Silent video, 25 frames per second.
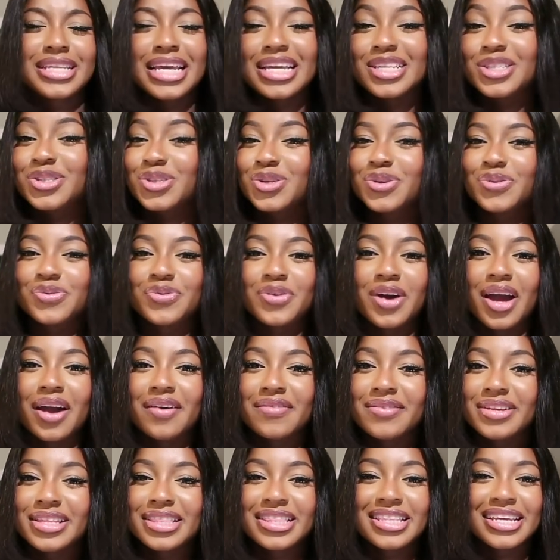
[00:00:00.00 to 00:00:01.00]
Stay tuned for
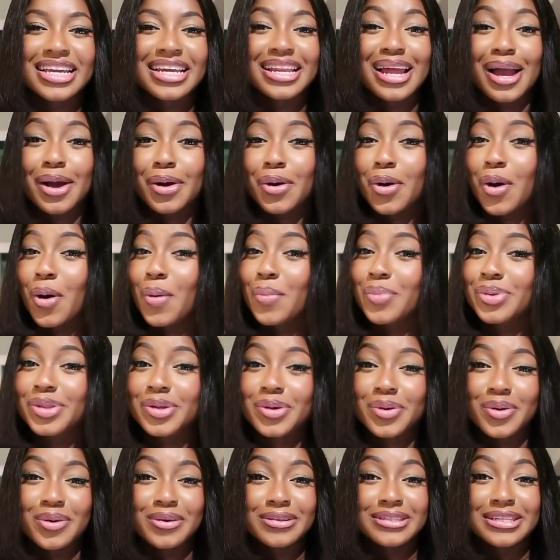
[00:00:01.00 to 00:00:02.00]
everything. I come with
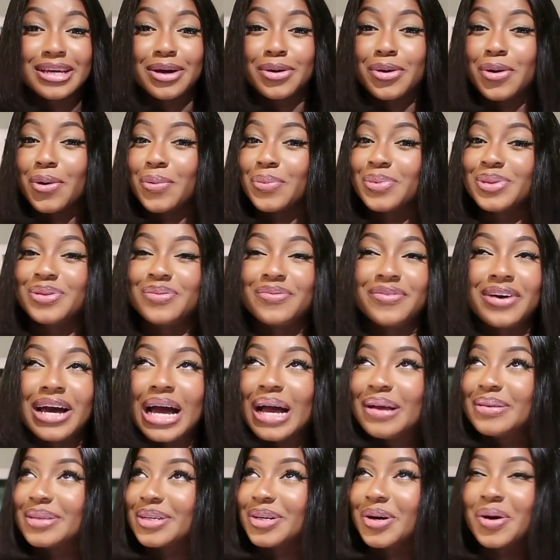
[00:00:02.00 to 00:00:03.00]
the content, come with the
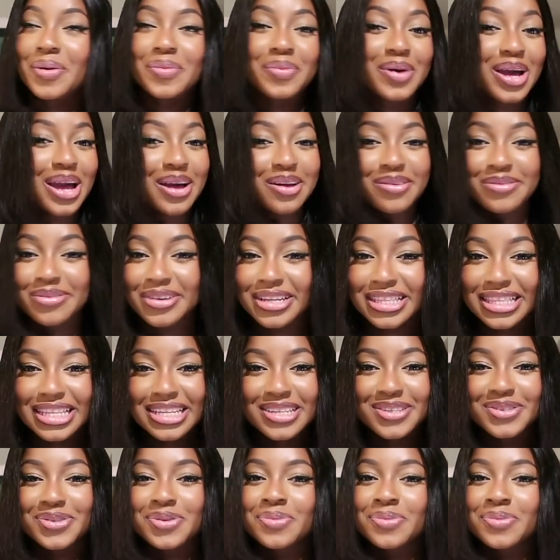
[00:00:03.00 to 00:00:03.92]
vibes, I come with everything.